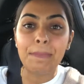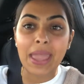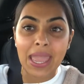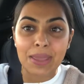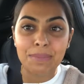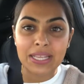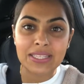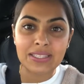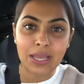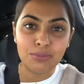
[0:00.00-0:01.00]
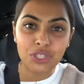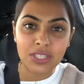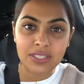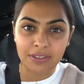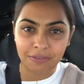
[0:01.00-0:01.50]
may be
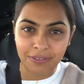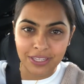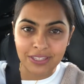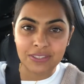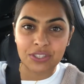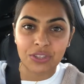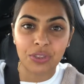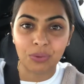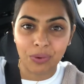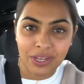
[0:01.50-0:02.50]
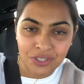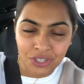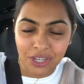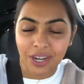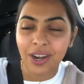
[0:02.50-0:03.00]
subject to fees to the
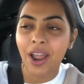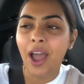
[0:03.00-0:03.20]
renter.